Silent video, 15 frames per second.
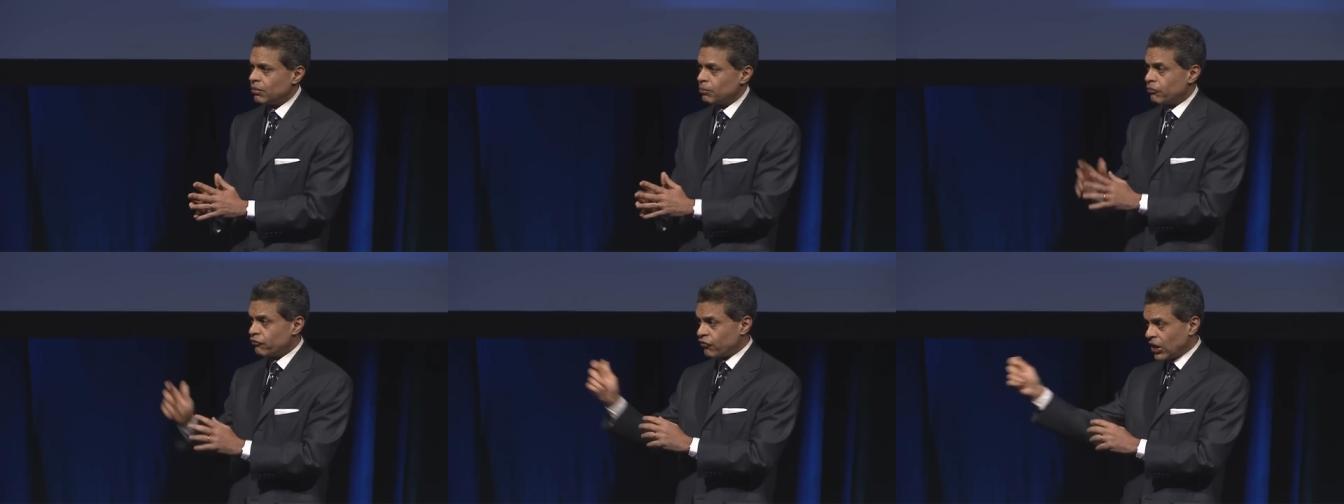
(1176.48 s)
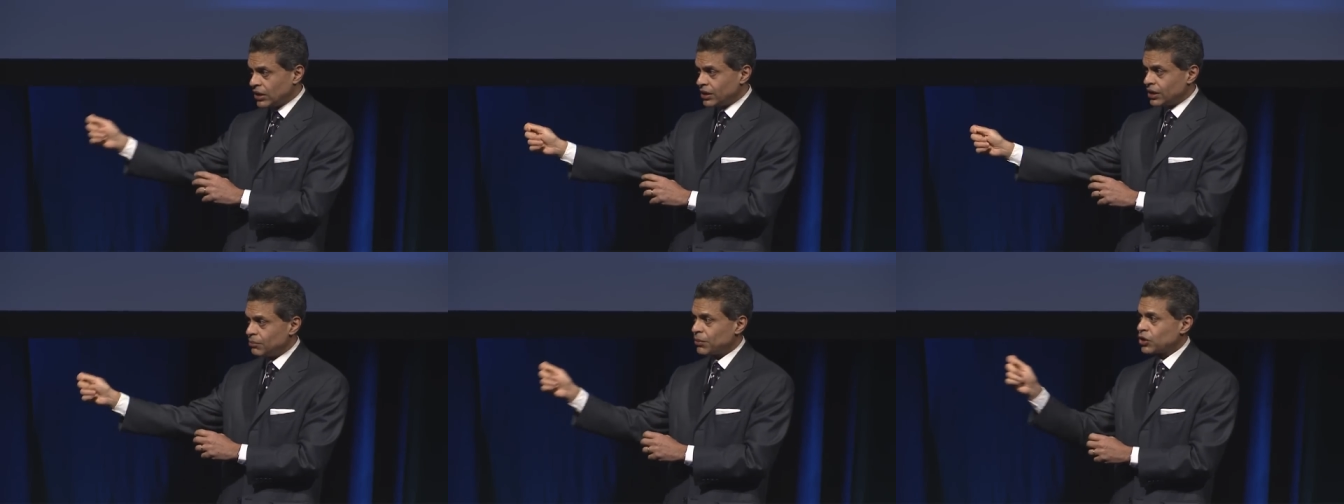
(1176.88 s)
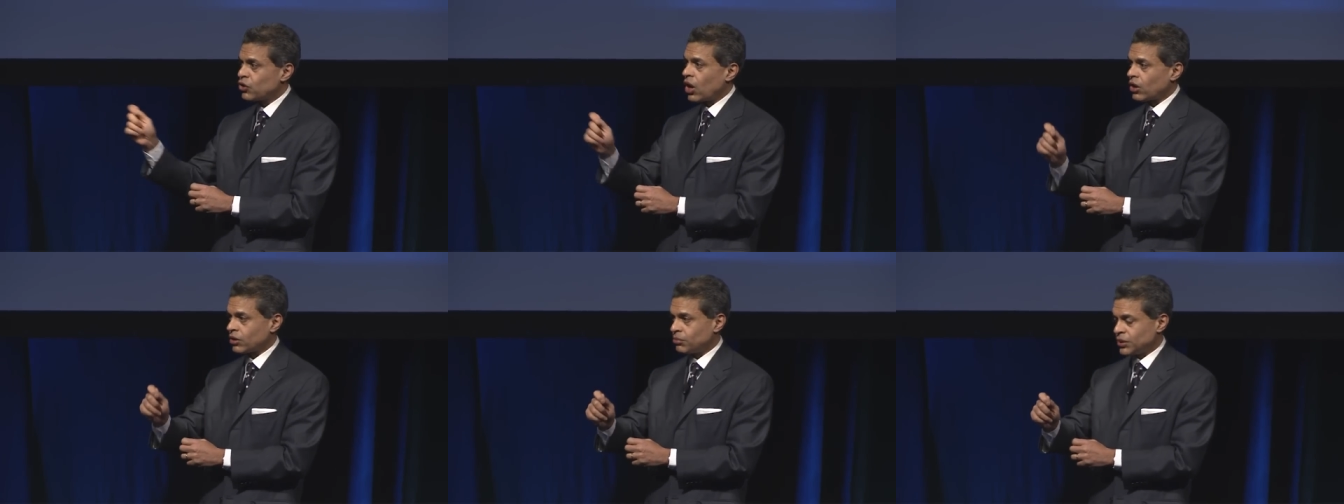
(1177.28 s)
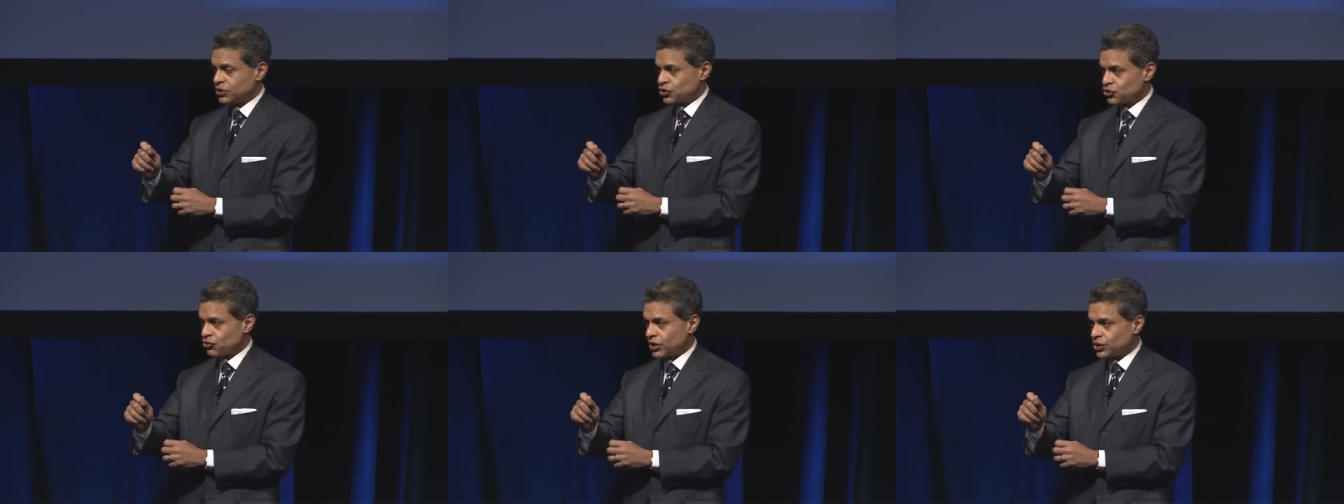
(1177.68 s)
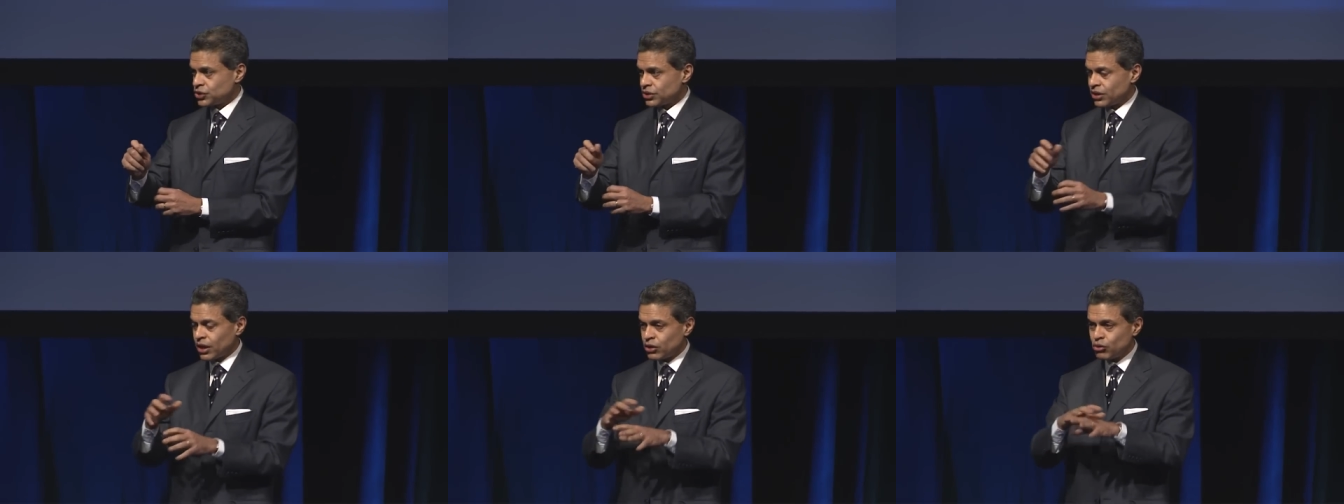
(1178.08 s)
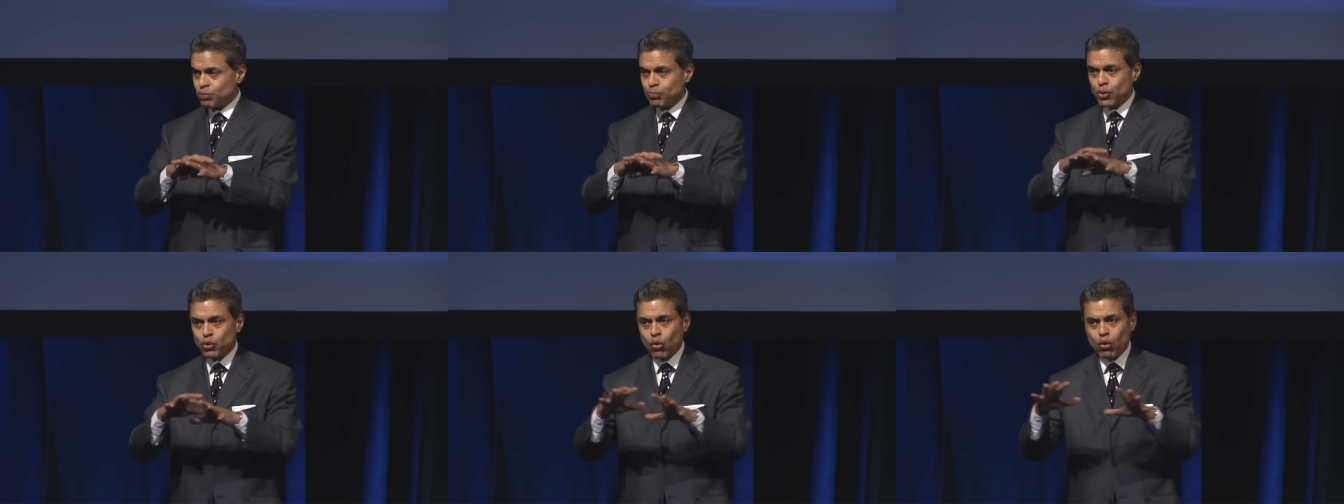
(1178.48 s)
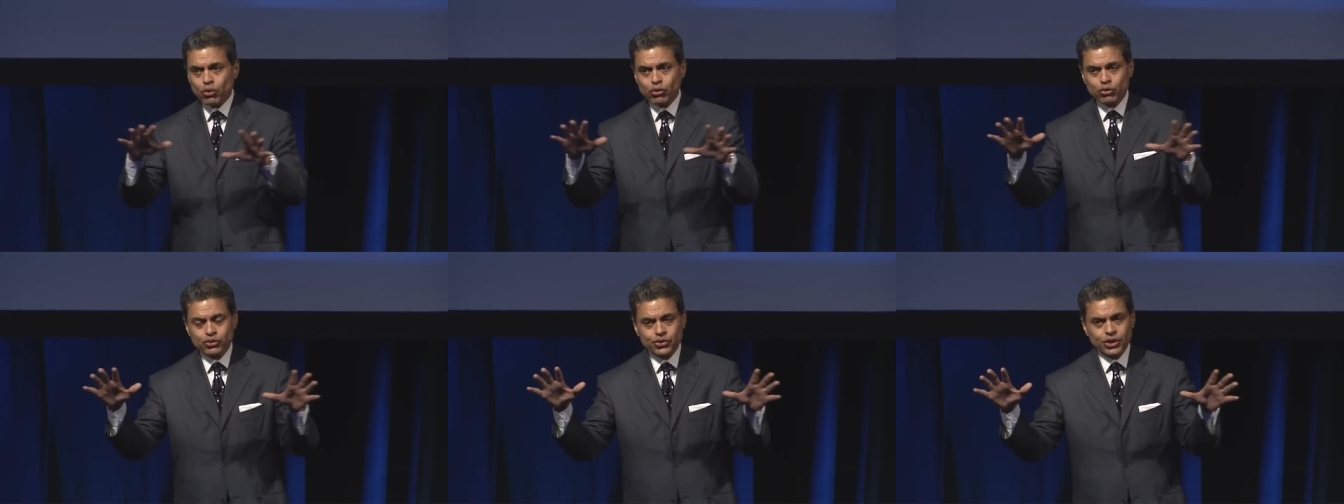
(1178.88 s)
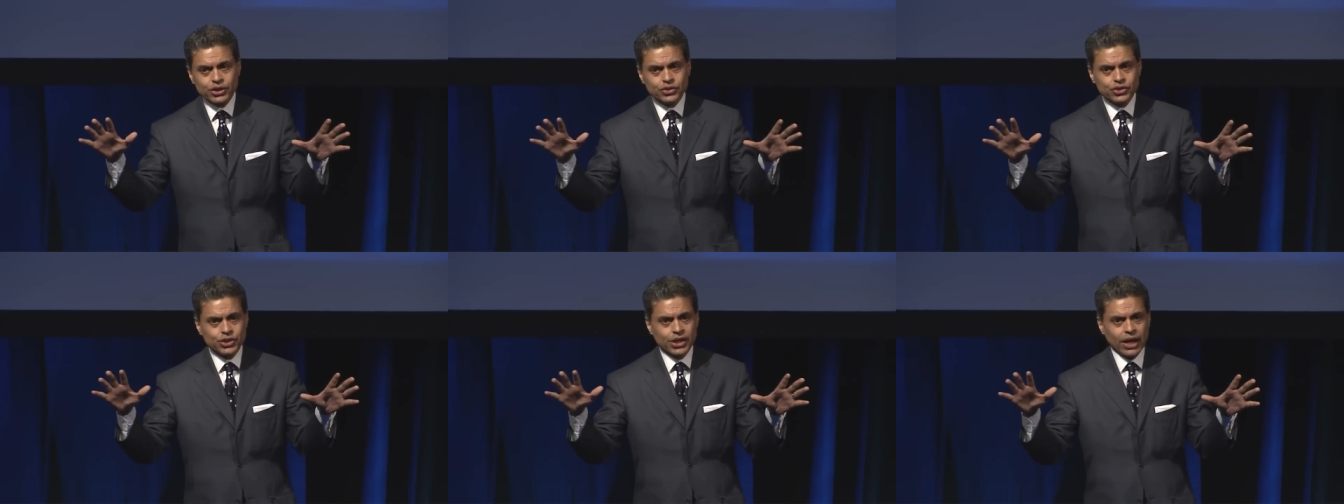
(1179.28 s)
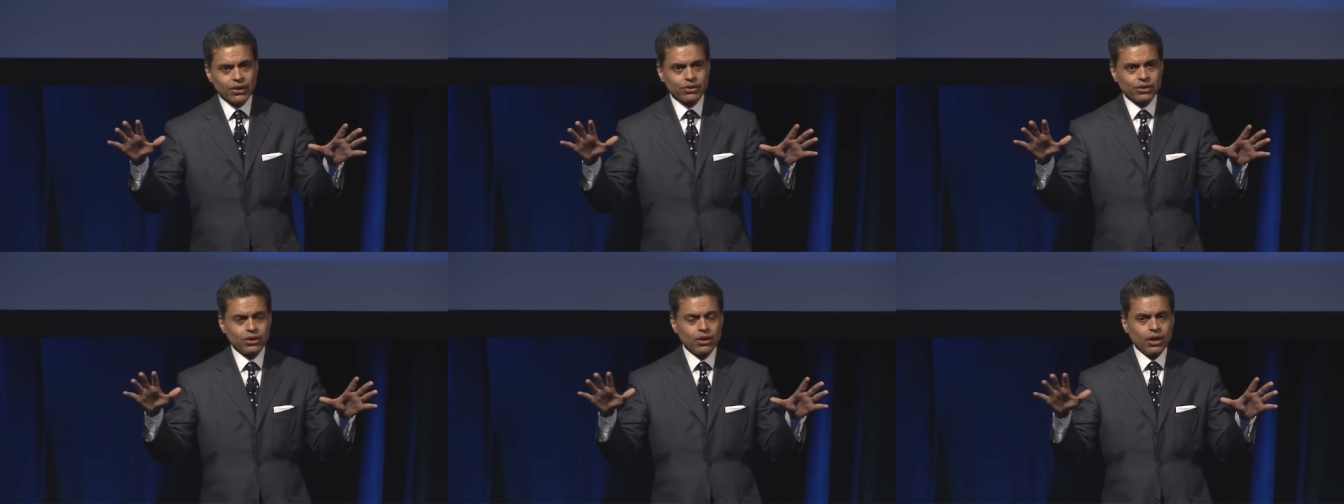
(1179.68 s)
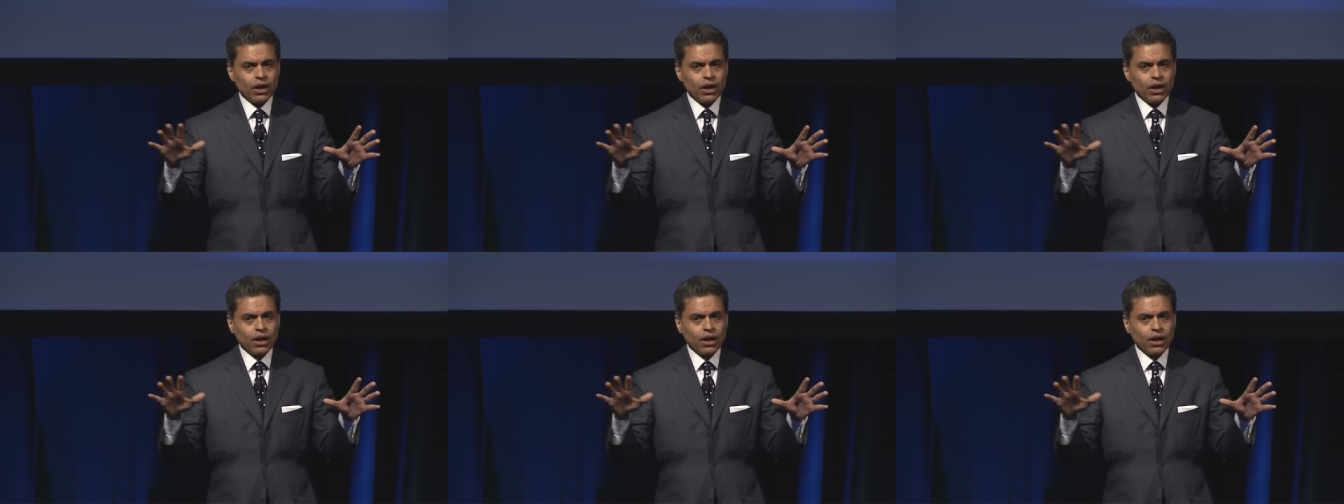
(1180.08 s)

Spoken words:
Funding but not administration. And you put all those things together